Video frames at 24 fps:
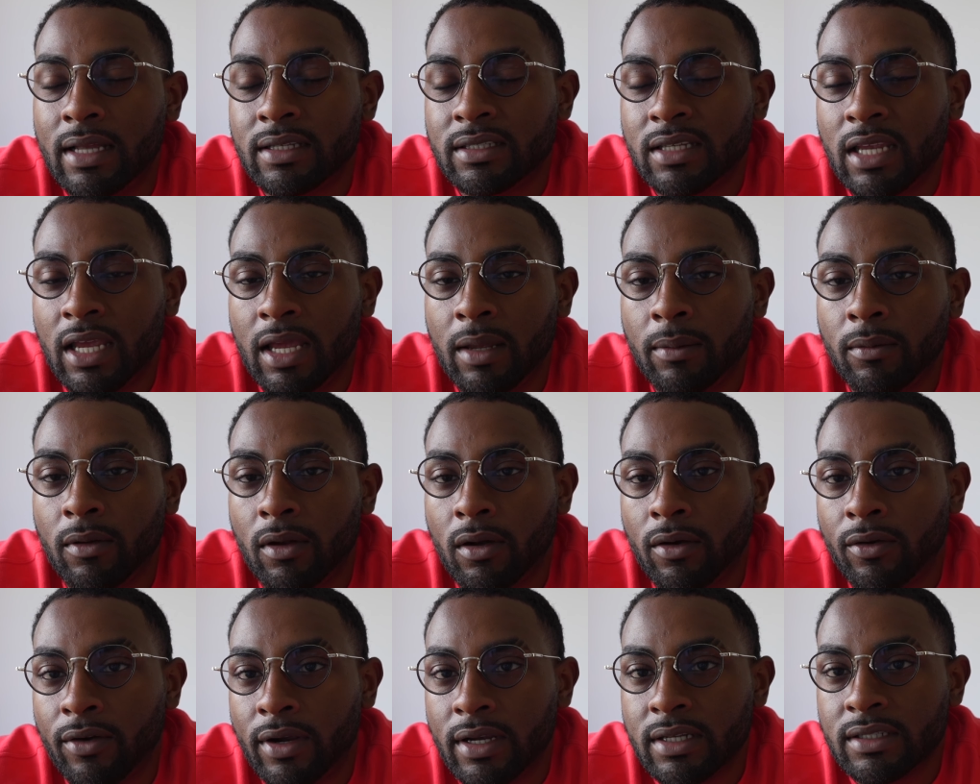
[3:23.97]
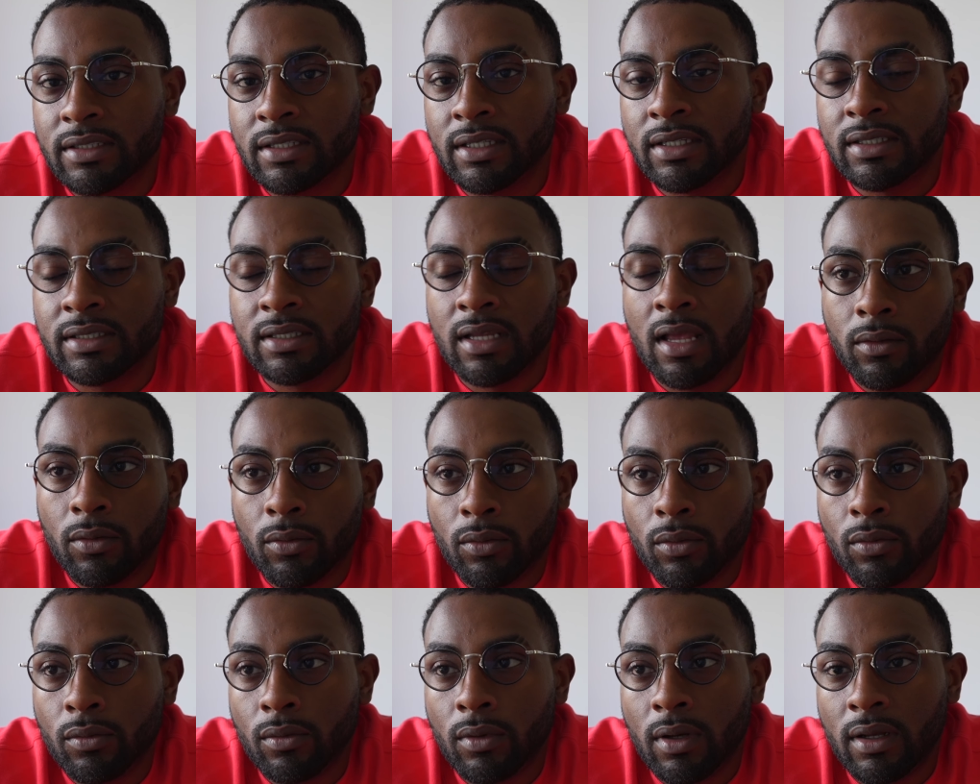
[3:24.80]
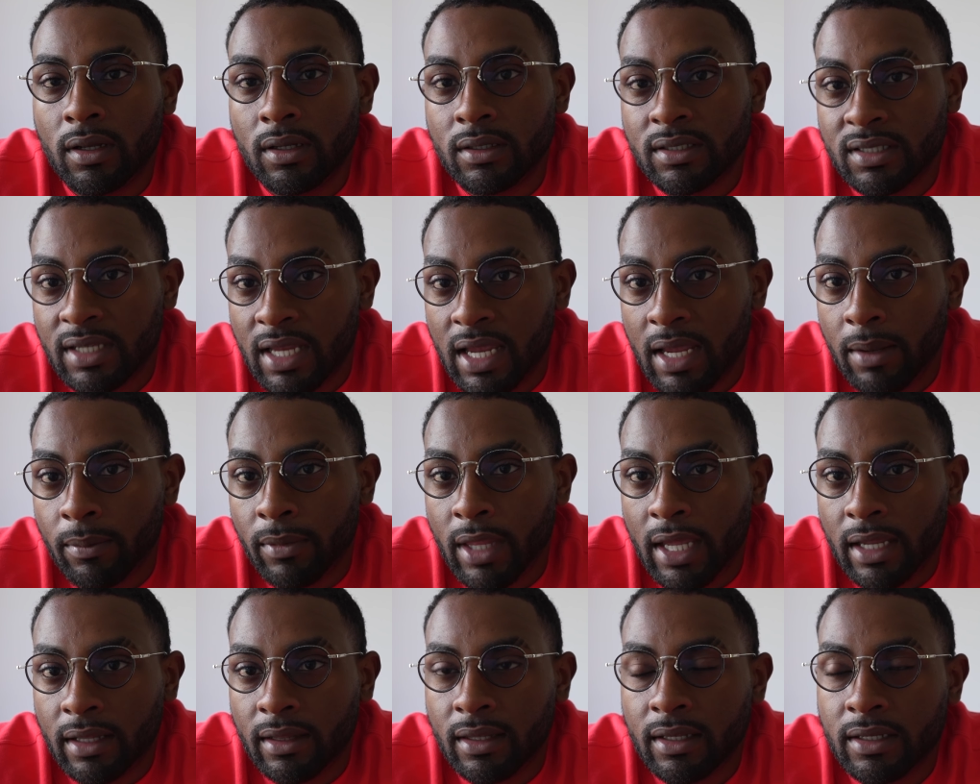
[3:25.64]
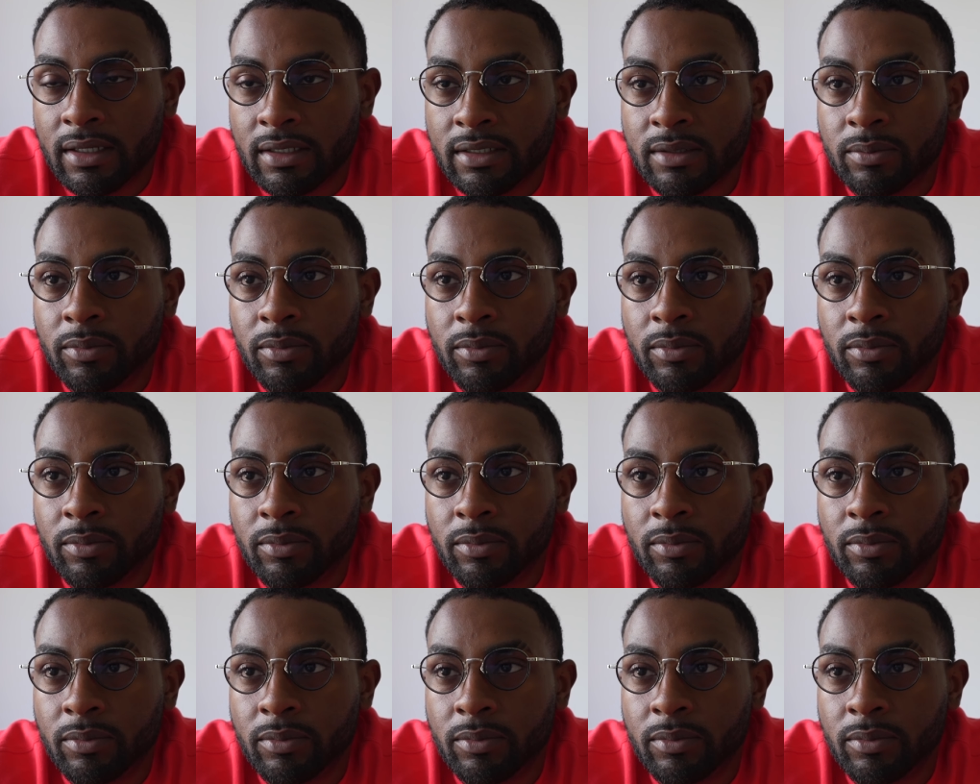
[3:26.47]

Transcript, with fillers: scammed on Craigslist through a scam like this.